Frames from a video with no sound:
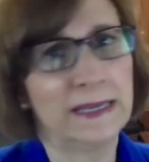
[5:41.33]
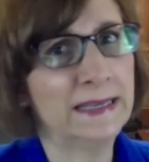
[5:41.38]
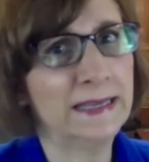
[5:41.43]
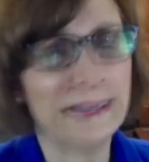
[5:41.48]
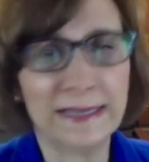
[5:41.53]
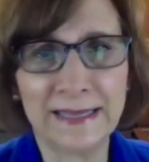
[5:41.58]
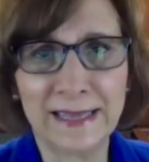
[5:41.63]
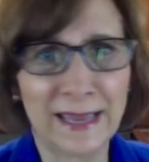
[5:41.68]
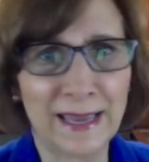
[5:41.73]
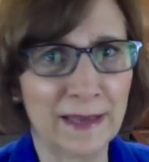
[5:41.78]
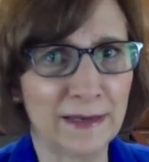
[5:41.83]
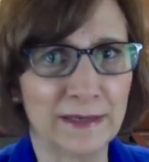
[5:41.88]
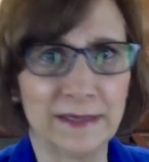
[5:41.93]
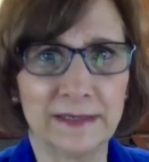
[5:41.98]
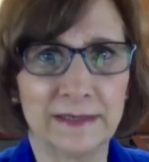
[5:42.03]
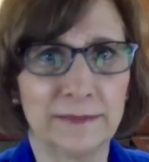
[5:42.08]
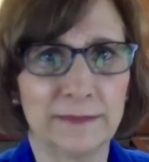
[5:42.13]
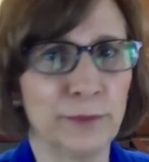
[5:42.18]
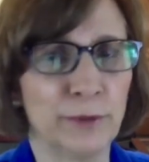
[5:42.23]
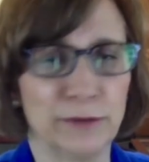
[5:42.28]
He can't
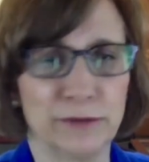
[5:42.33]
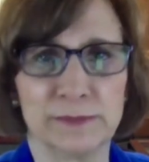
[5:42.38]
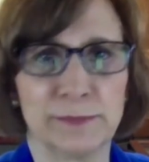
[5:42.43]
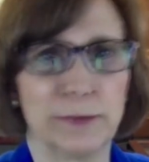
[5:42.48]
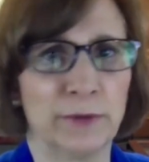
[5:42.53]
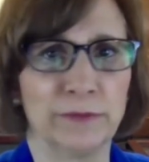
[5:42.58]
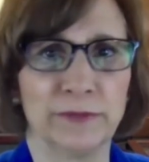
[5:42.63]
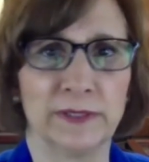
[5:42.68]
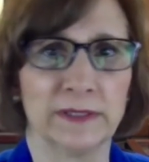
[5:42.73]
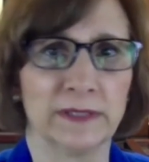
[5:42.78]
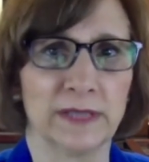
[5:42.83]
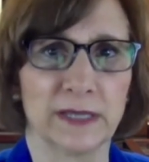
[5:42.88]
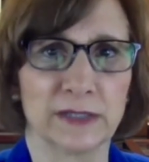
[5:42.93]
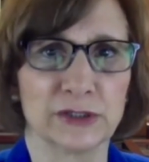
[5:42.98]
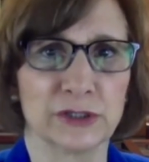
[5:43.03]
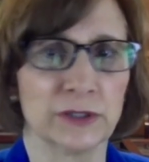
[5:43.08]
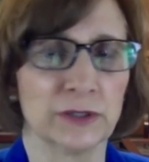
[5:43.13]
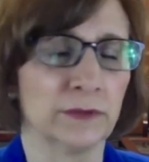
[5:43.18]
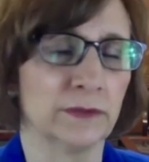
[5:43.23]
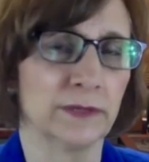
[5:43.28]
postpone the
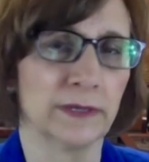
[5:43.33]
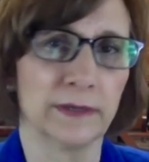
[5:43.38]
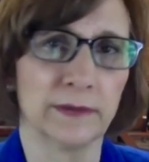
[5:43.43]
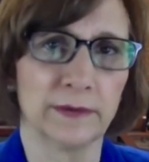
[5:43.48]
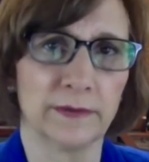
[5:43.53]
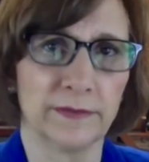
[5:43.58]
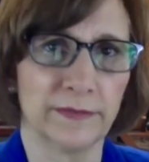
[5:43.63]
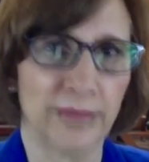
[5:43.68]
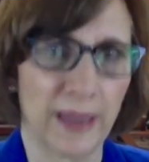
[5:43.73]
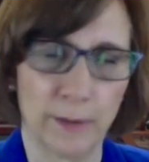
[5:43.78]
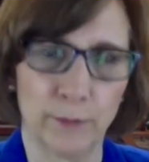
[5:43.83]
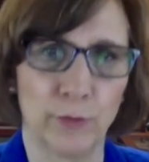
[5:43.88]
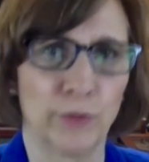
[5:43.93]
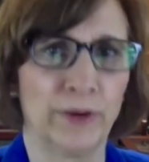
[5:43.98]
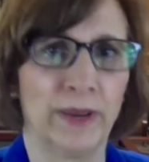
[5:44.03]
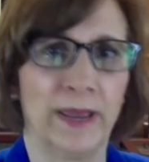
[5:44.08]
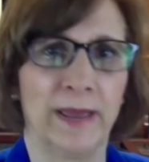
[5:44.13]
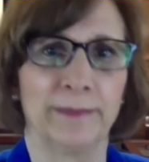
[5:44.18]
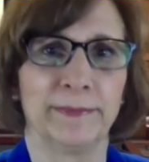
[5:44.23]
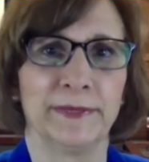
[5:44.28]
election that
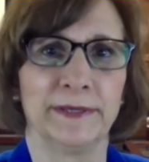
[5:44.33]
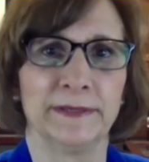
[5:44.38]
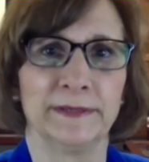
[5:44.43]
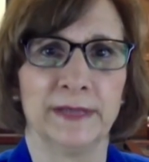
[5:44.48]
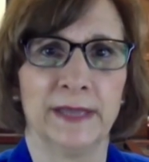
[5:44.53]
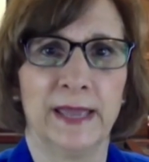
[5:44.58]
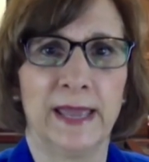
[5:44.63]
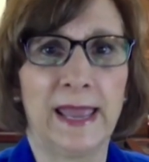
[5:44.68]
won't happen.